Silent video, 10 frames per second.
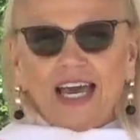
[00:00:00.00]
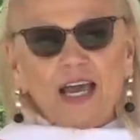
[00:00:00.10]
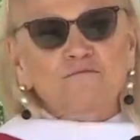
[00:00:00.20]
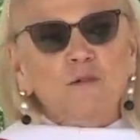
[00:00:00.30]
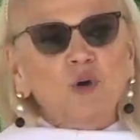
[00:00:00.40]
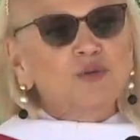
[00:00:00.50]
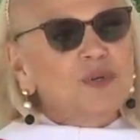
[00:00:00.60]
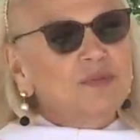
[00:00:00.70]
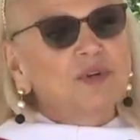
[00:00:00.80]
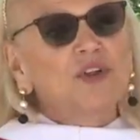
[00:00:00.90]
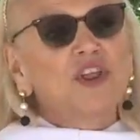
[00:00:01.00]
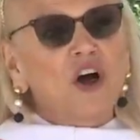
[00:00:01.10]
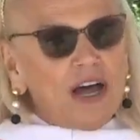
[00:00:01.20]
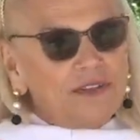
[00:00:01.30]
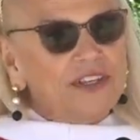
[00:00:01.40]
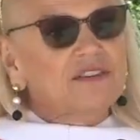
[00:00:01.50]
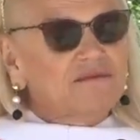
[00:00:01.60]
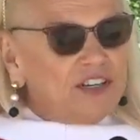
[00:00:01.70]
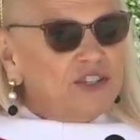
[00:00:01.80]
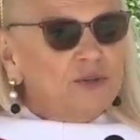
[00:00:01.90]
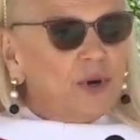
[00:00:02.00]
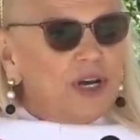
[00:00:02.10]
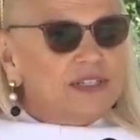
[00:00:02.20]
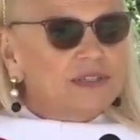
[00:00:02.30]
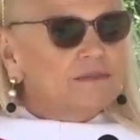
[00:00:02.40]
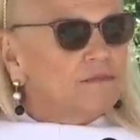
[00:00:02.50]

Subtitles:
And most people thought the convention was,